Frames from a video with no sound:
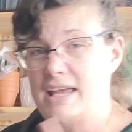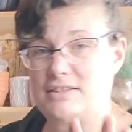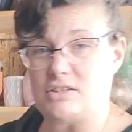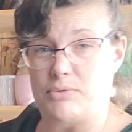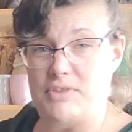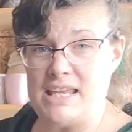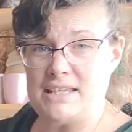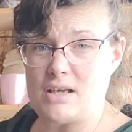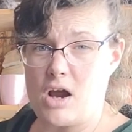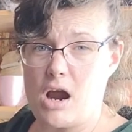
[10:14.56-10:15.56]
So
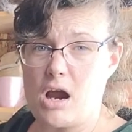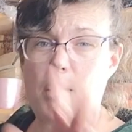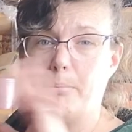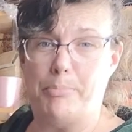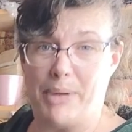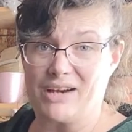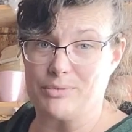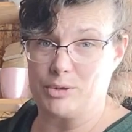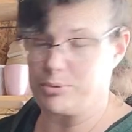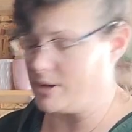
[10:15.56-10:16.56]
these are bare
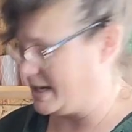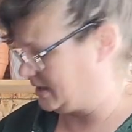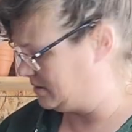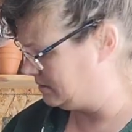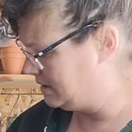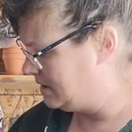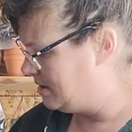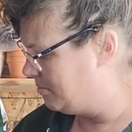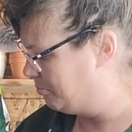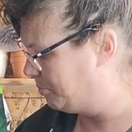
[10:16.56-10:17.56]
root perennial,
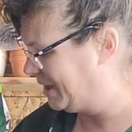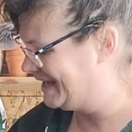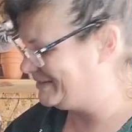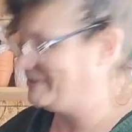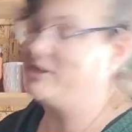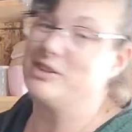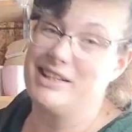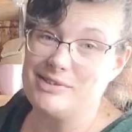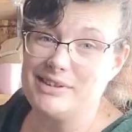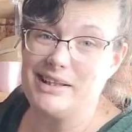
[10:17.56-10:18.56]
but they're
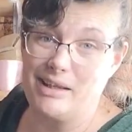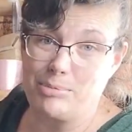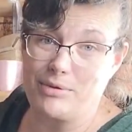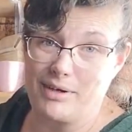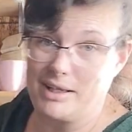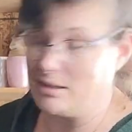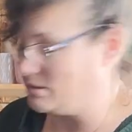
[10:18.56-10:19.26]
not really a perennial